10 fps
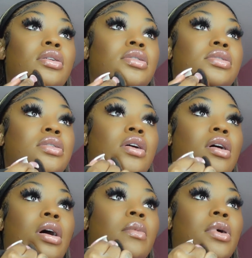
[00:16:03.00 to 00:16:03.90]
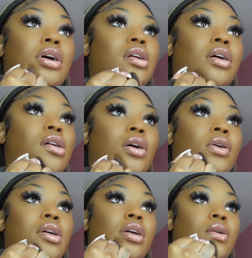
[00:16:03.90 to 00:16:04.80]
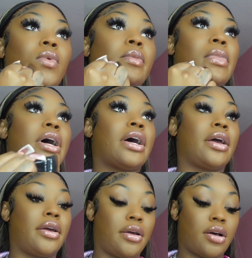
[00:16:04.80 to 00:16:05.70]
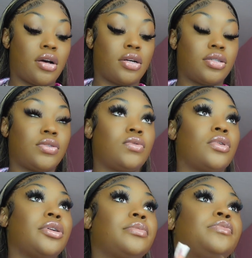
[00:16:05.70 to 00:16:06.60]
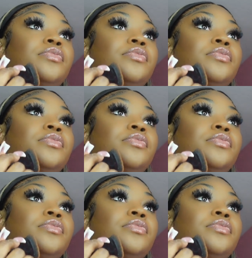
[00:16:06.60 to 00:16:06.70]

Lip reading: So I'm gonna go in with my contour